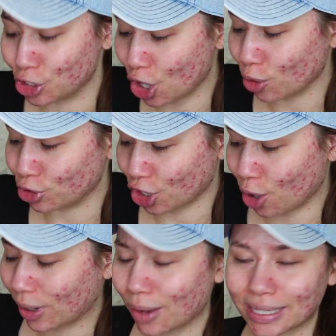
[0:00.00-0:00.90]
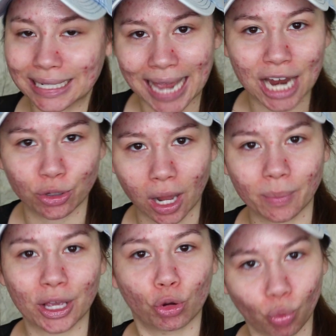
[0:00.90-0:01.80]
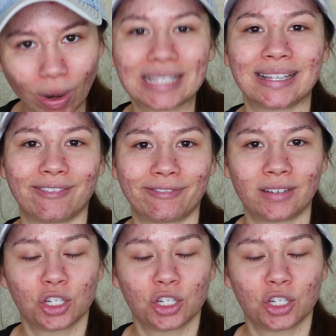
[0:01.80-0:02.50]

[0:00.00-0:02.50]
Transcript: no joke. And I was like, Dad, you gotta be aggressive.